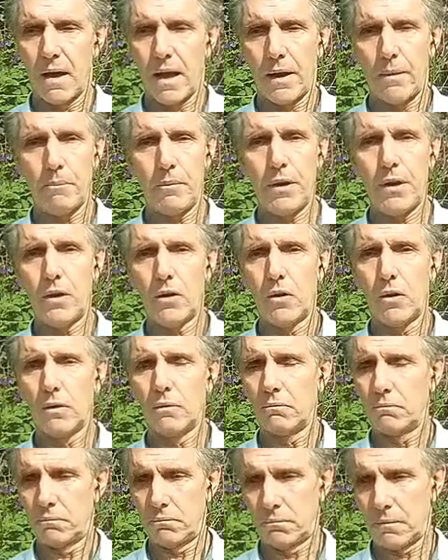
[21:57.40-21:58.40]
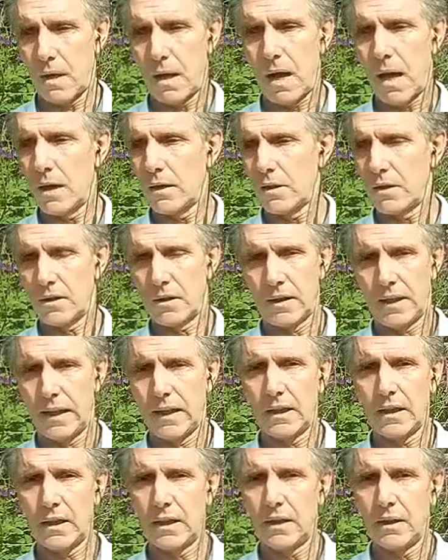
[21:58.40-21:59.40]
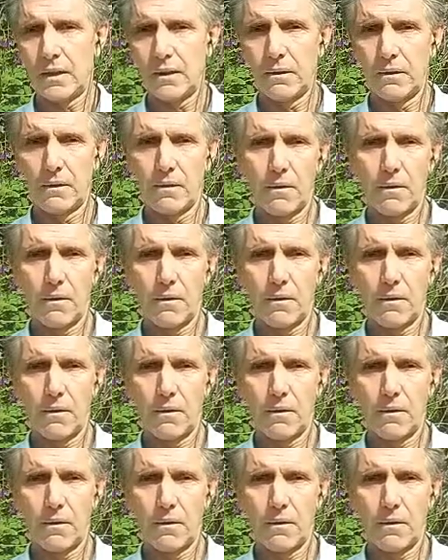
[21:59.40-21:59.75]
I'm being asked lately,